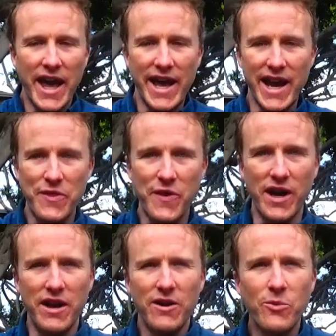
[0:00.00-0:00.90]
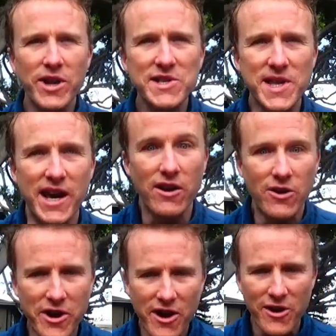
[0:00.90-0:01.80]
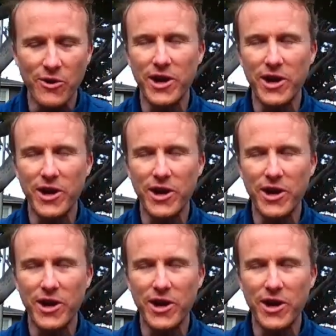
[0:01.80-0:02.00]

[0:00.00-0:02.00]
And I thought, what is that? Oh no,